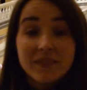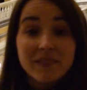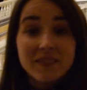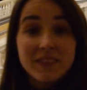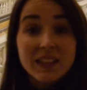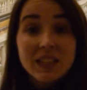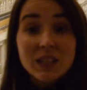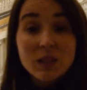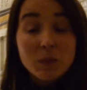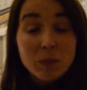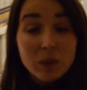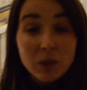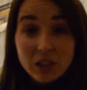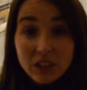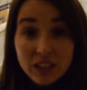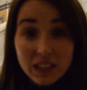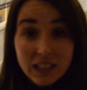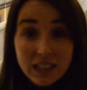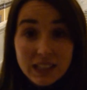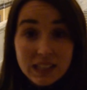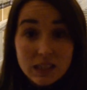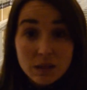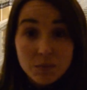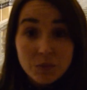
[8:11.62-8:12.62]
This
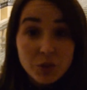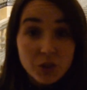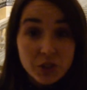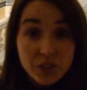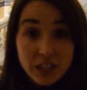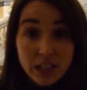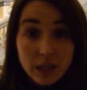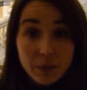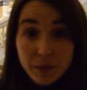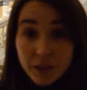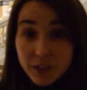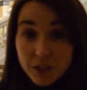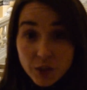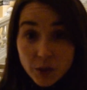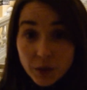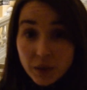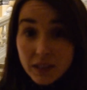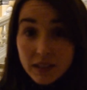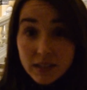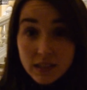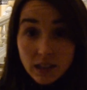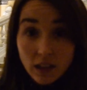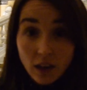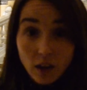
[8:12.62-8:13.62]
building is a museum unto
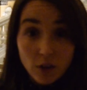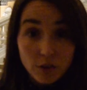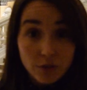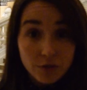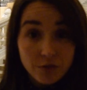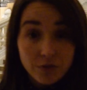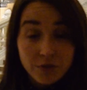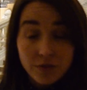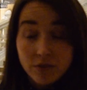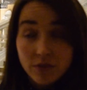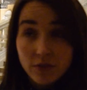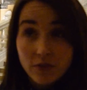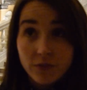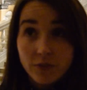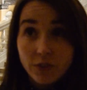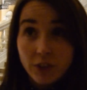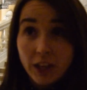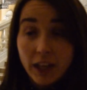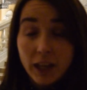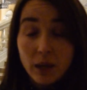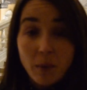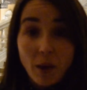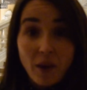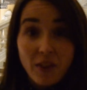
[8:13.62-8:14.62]
itself.
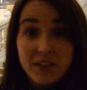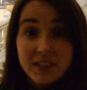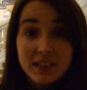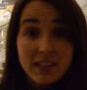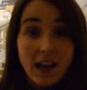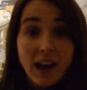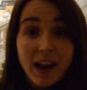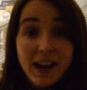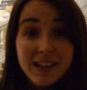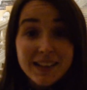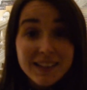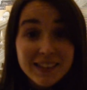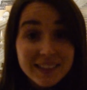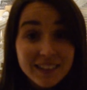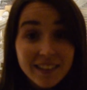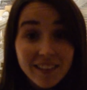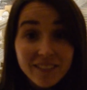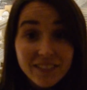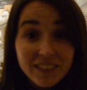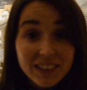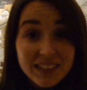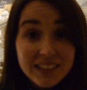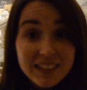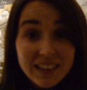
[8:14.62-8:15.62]
Forget about the science
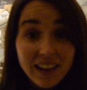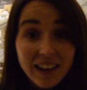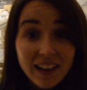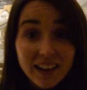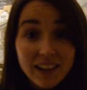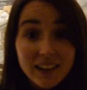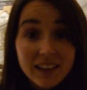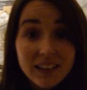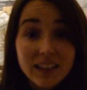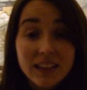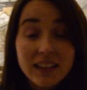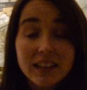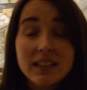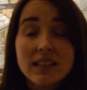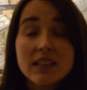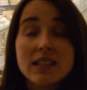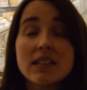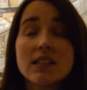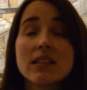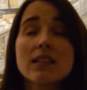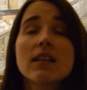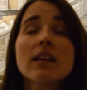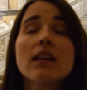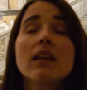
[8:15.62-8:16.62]
stuff inside. It
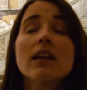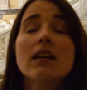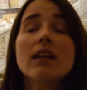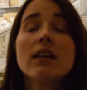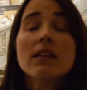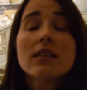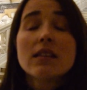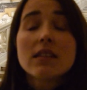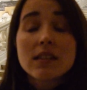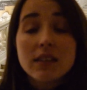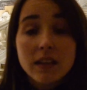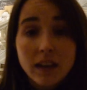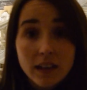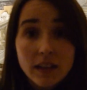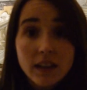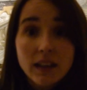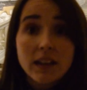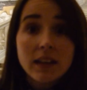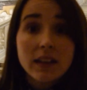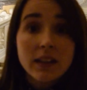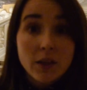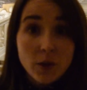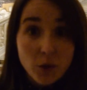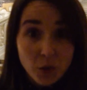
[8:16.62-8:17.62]
is
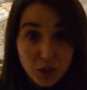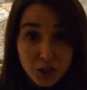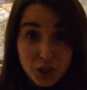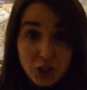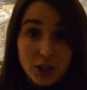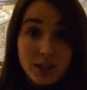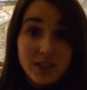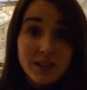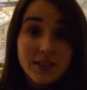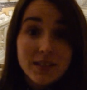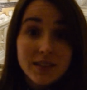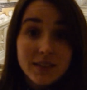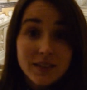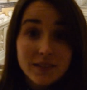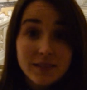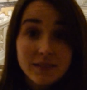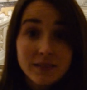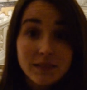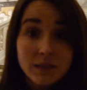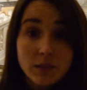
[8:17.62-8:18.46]
stunningly gorgeous.